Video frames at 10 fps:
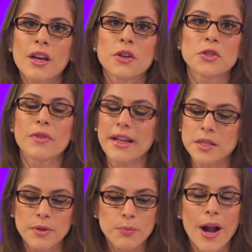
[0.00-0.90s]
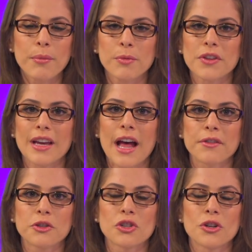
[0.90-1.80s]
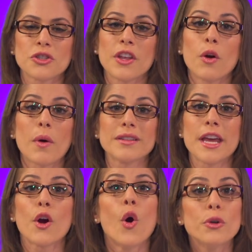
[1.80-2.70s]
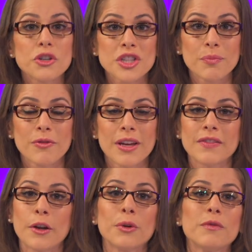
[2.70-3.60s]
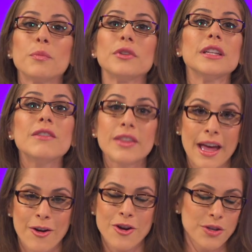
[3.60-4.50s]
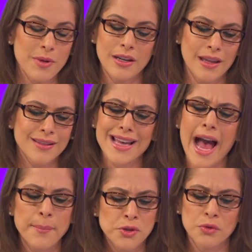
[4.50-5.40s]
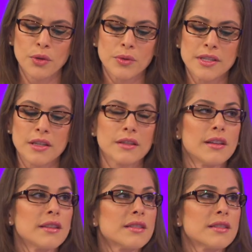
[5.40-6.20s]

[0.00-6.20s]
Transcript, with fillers: So that's a big problem with the Catholic Church. They don't want to take ownership of it. They don't even believe in that argument, and it's absolutely ridiculous.